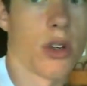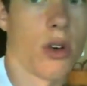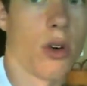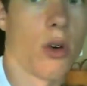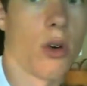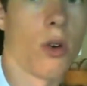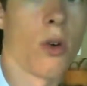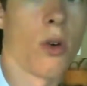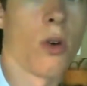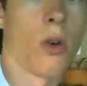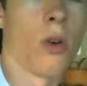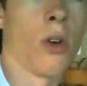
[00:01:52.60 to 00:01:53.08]

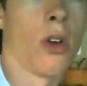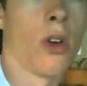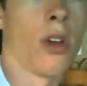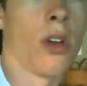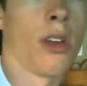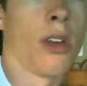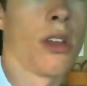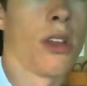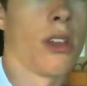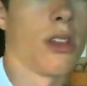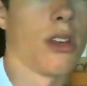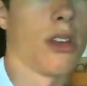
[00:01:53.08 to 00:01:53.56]
so
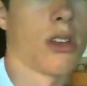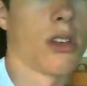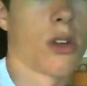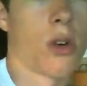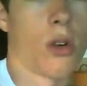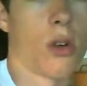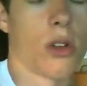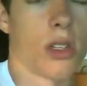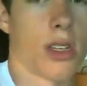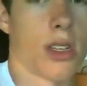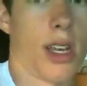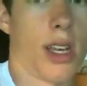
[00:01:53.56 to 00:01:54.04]
these
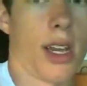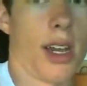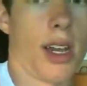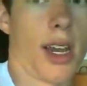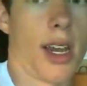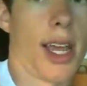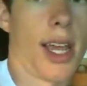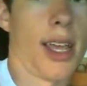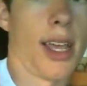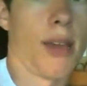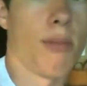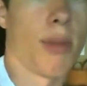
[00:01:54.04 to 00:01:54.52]
coals get
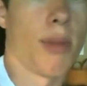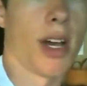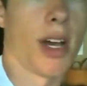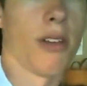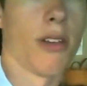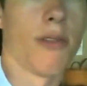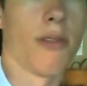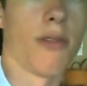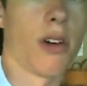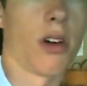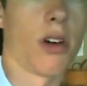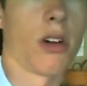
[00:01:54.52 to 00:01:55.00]
an 8
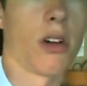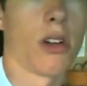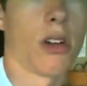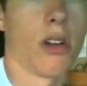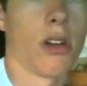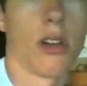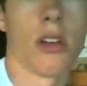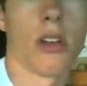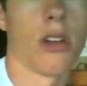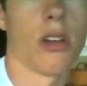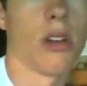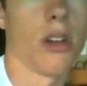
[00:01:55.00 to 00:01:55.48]
by
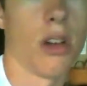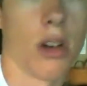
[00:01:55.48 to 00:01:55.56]
default.